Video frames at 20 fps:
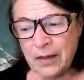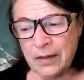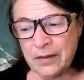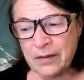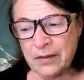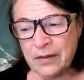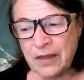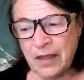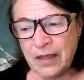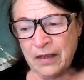
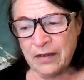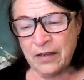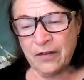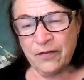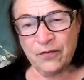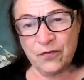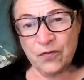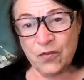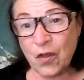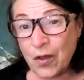that
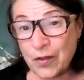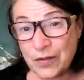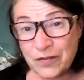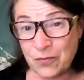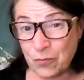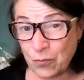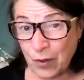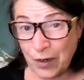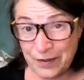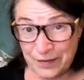if thoughts
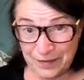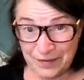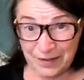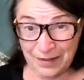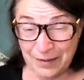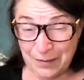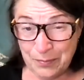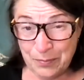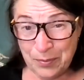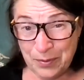rise
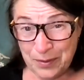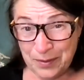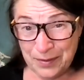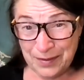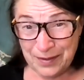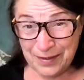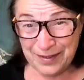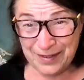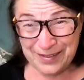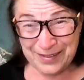up
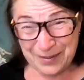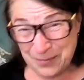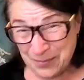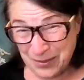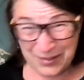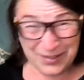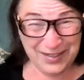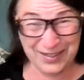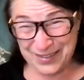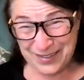and the
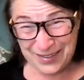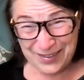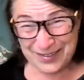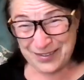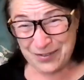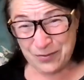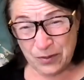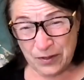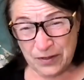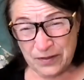monkey
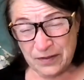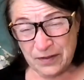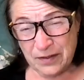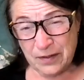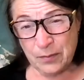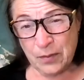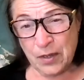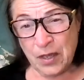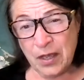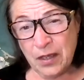thoughts rise
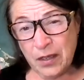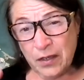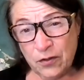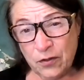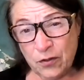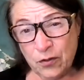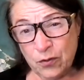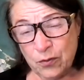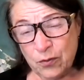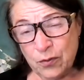up,
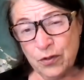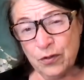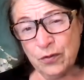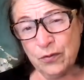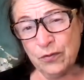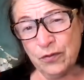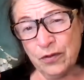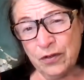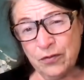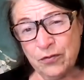
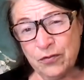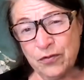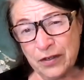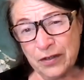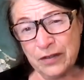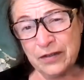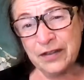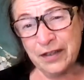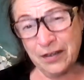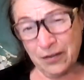you
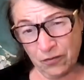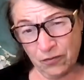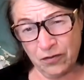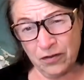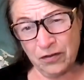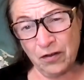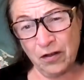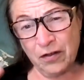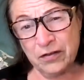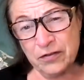gently
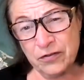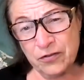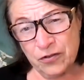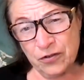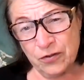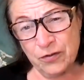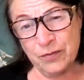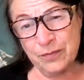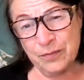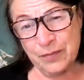acknowledge
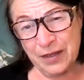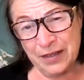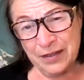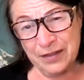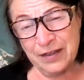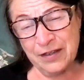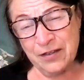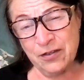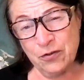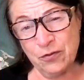them and
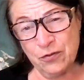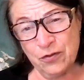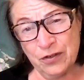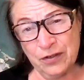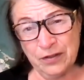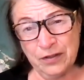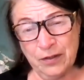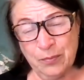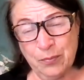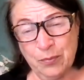then you
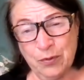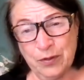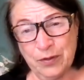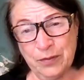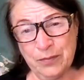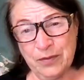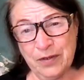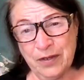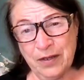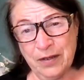gently put
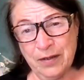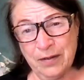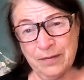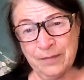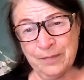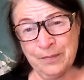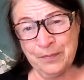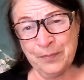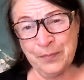them down.